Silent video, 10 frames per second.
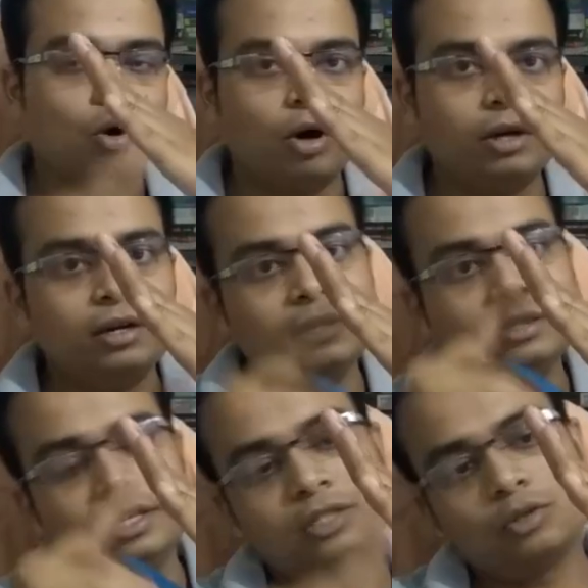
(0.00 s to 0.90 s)

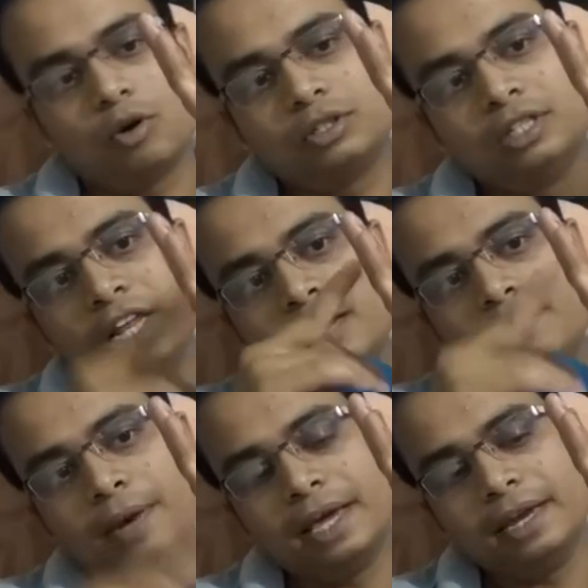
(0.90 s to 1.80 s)
on this auxiliary
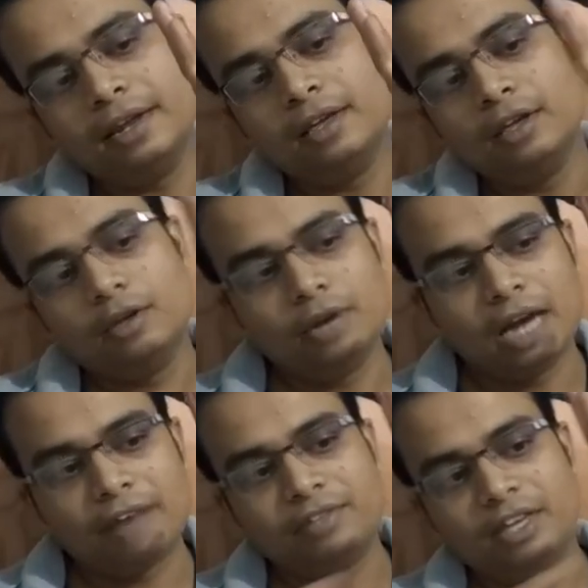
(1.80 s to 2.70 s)
plane,
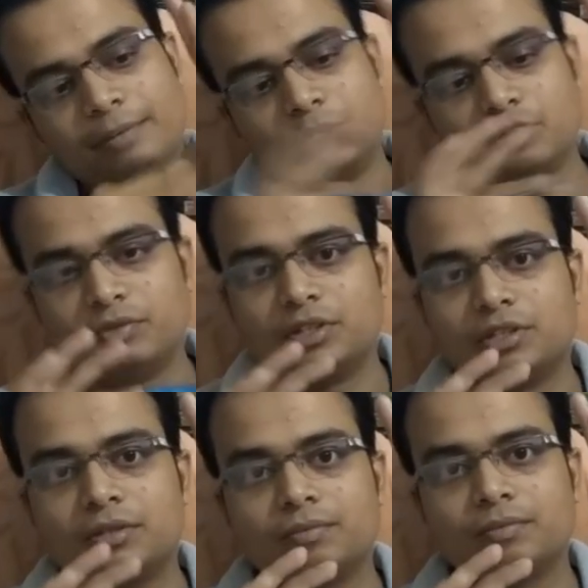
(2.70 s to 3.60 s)
you'll have the image of
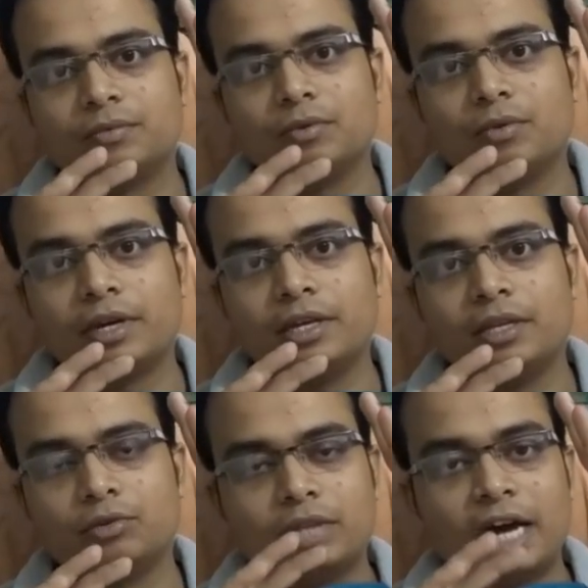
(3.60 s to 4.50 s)
this
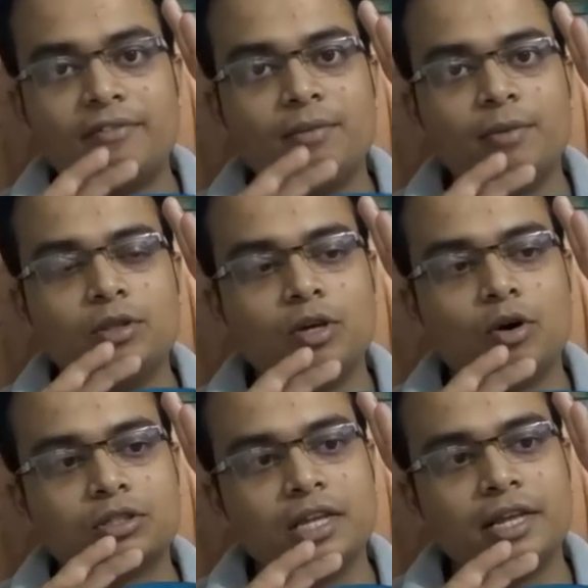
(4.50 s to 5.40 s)
okay so that will be the
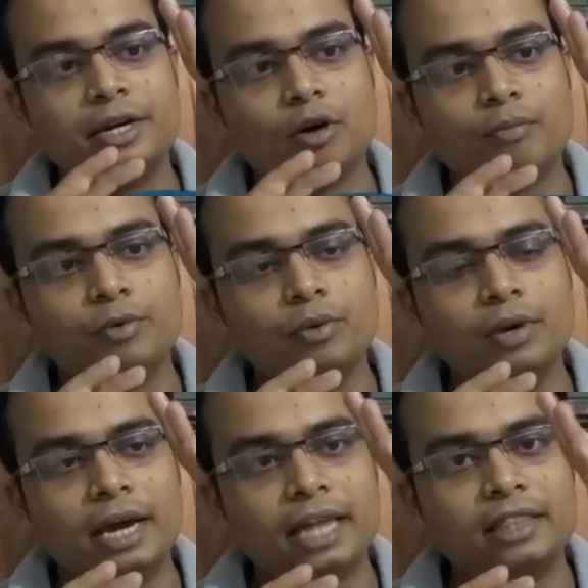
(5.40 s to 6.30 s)
auxiliary top
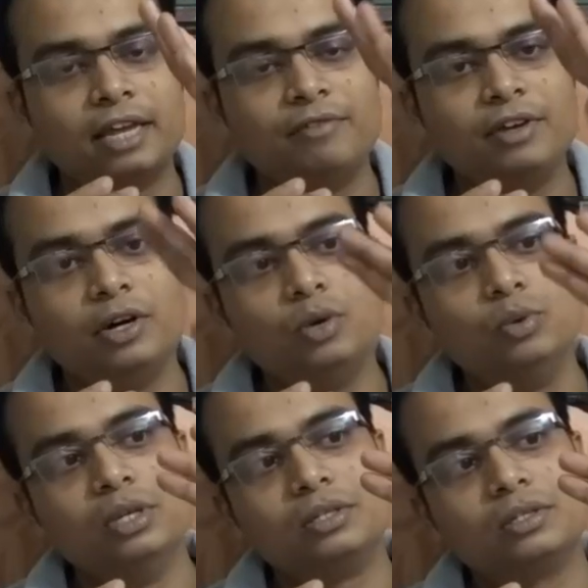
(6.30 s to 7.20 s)
view and we're going to do
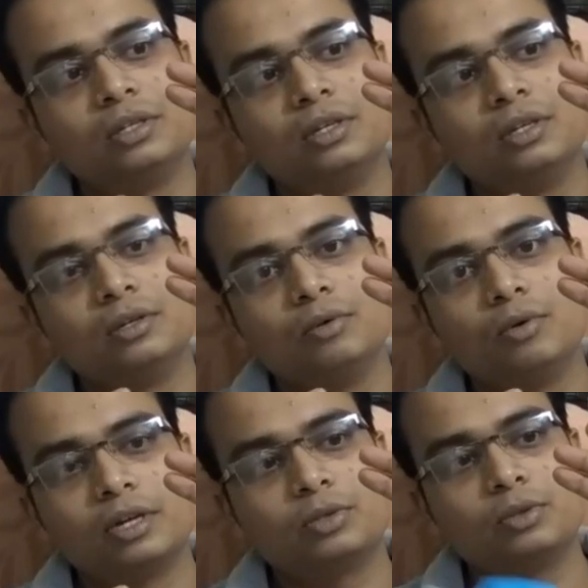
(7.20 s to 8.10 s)
this okay
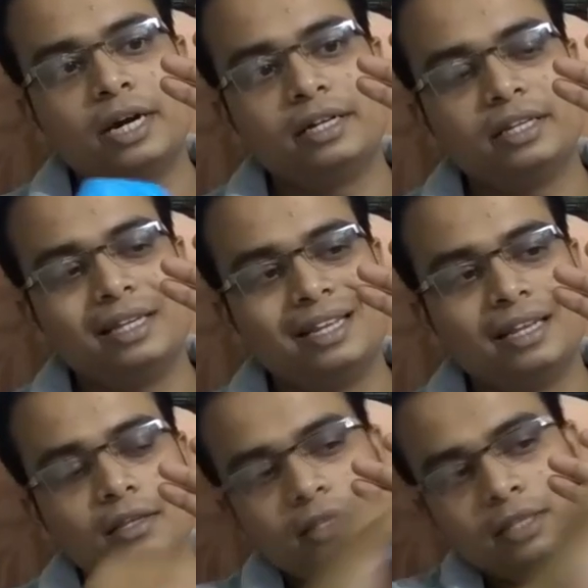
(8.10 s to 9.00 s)
so that
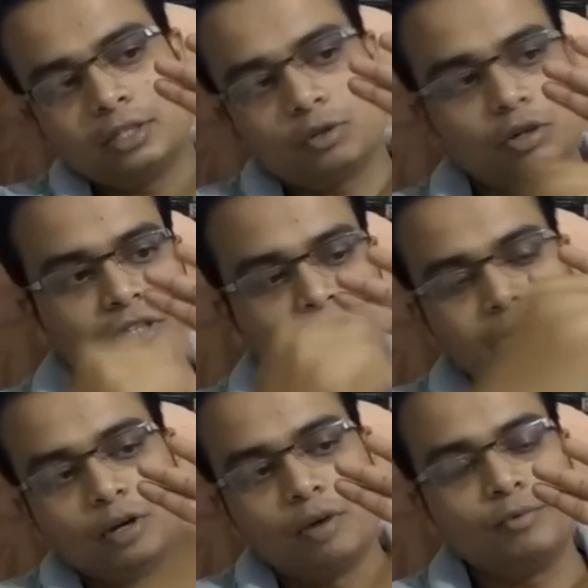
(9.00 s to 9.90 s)
this auxiliary
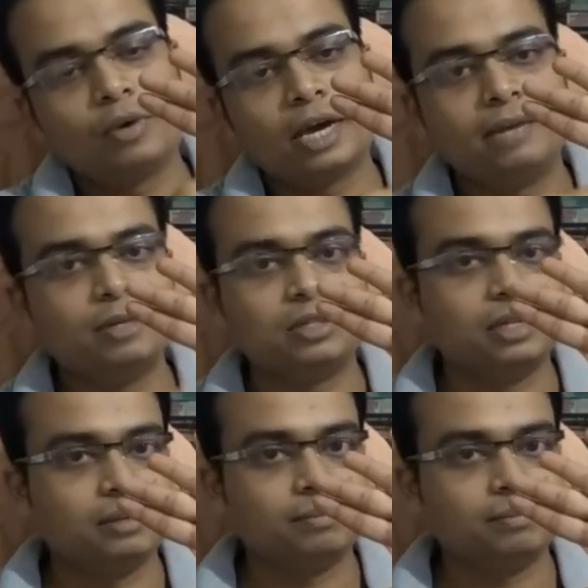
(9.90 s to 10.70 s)
top view can be seen